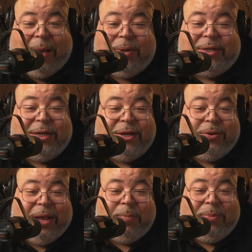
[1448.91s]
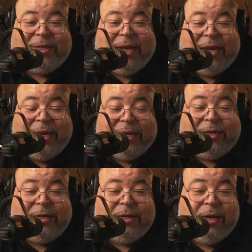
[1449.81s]
gonna tell you, I'm gonna say
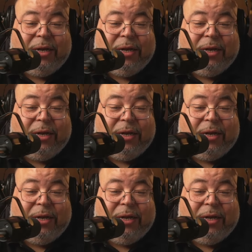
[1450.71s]
this: